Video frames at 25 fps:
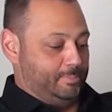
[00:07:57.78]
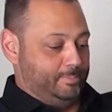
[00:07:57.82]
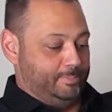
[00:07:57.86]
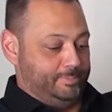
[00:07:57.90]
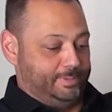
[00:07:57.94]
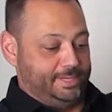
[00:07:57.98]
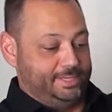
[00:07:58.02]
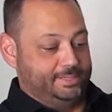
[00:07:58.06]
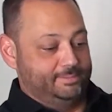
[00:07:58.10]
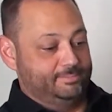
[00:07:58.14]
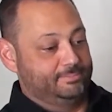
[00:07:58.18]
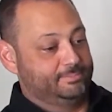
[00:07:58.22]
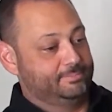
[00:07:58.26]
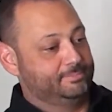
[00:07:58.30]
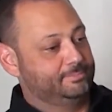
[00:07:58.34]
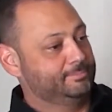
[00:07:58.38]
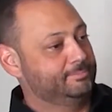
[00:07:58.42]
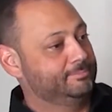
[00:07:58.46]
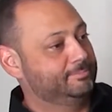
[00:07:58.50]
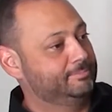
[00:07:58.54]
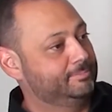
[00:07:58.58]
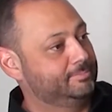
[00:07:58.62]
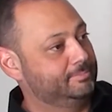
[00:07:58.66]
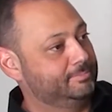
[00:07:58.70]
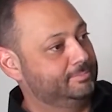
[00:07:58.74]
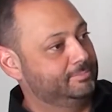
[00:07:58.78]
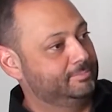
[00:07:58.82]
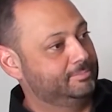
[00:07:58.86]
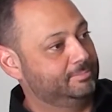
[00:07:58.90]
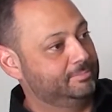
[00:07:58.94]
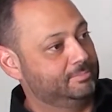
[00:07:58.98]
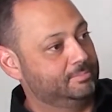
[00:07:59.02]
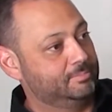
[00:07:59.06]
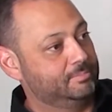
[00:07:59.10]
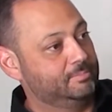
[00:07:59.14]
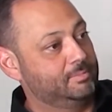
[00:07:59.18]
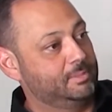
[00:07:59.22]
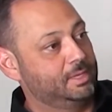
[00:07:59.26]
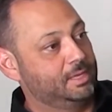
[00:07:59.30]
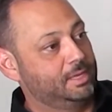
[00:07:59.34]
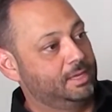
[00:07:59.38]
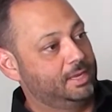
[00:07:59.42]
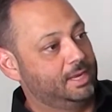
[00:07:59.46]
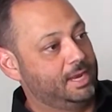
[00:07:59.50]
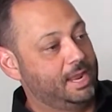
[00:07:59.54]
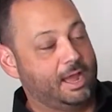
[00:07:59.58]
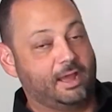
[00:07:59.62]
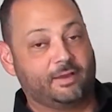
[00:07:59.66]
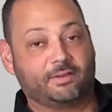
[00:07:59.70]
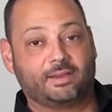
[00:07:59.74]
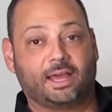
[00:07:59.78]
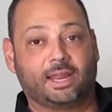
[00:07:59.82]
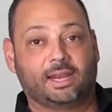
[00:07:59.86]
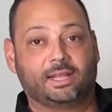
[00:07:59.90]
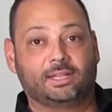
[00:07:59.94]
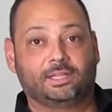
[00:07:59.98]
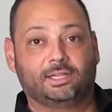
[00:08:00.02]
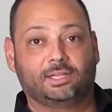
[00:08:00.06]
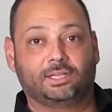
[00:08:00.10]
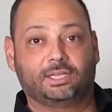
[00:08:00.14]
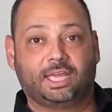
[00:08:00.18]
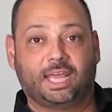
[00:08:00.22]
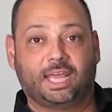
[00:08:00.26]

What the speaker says: But now I've got a little